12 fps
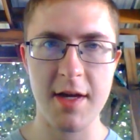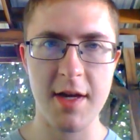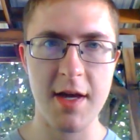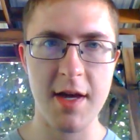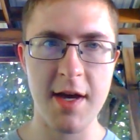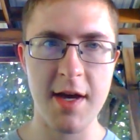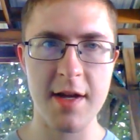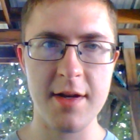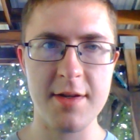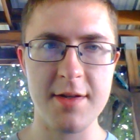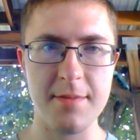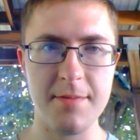And
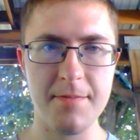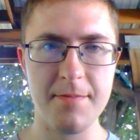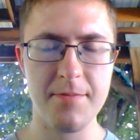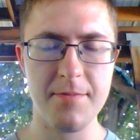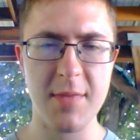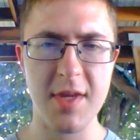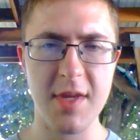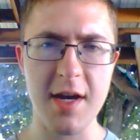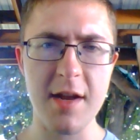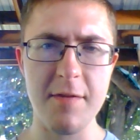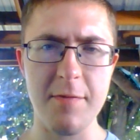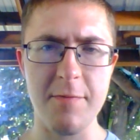it kind
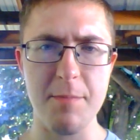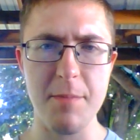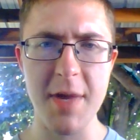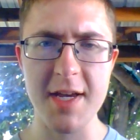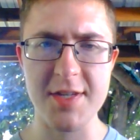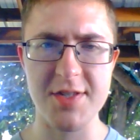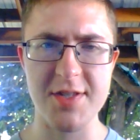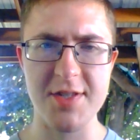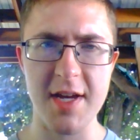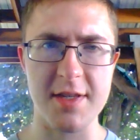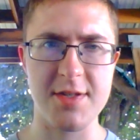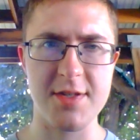of makes
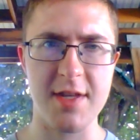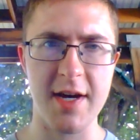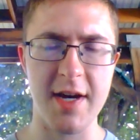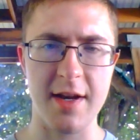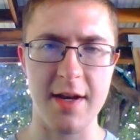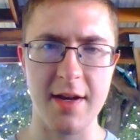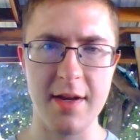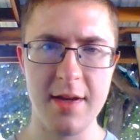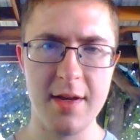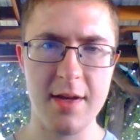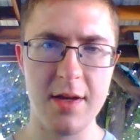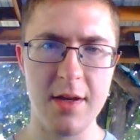sense that,
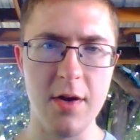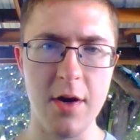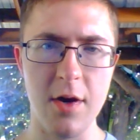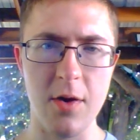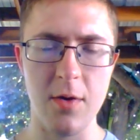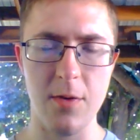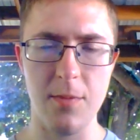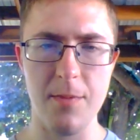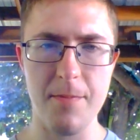you know,